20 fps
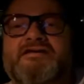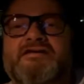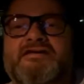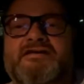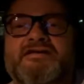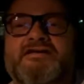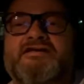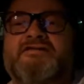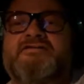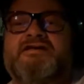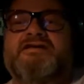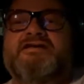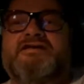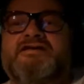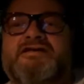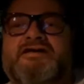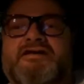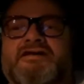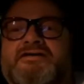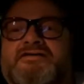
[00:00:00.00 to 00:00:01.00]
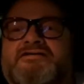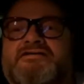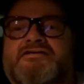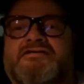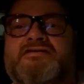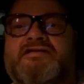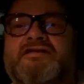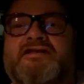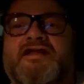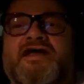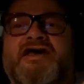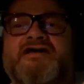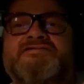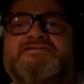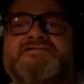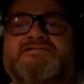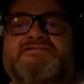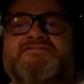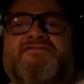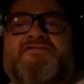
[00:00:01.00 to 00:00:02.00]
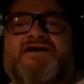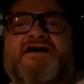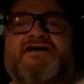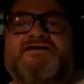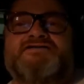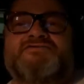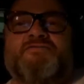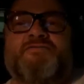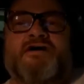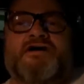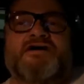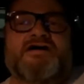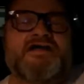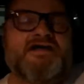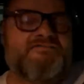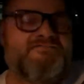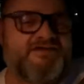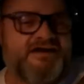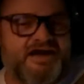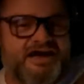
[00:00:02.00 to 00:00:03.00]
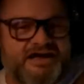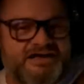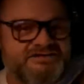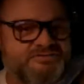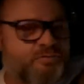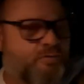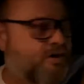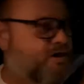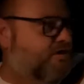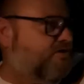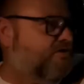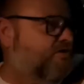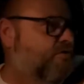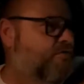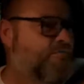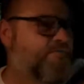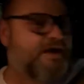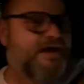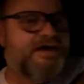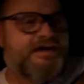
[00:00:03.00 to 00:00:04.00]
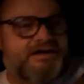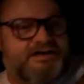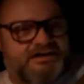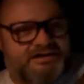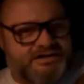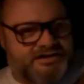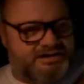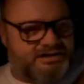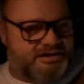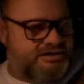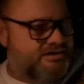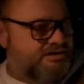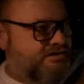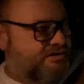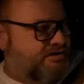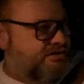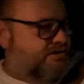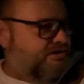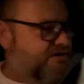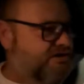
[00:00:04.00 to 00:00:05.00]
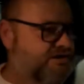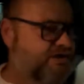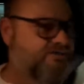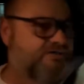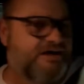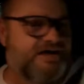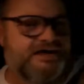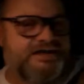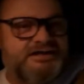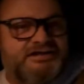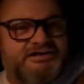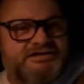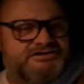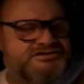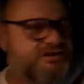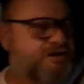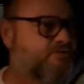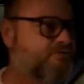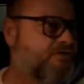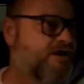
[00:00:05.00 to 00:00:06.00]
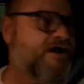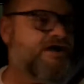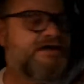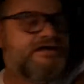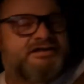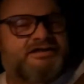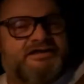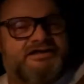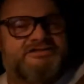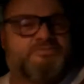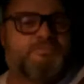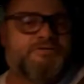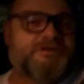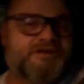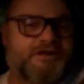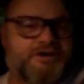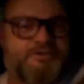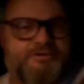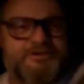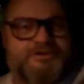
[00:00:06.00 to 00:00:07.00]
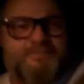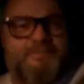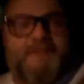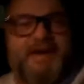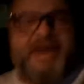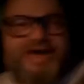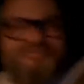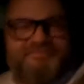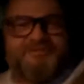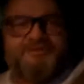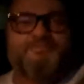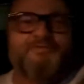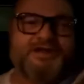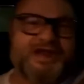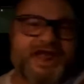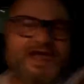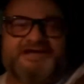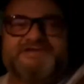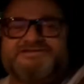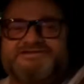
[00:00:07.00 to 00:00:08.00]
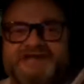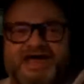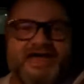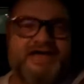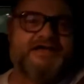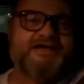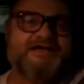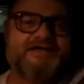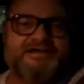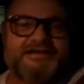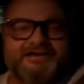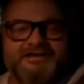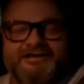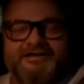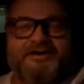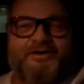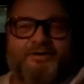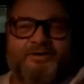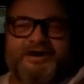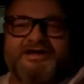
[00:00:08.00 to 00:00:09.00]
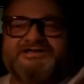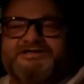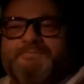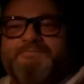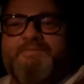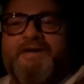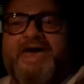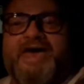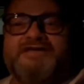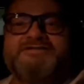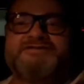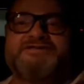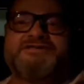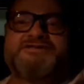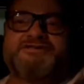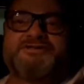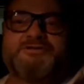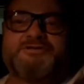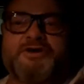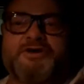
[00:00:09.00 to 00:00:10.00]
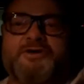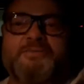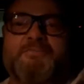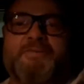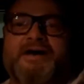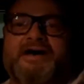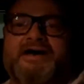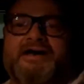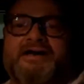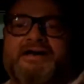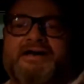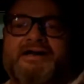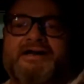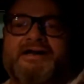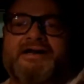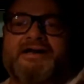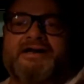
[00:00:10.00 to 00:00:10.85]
You need glasses of ice water. Even the ice water don't matter. Eating it's all right. It's when you go to the bathroom the next day or as it passes through your body.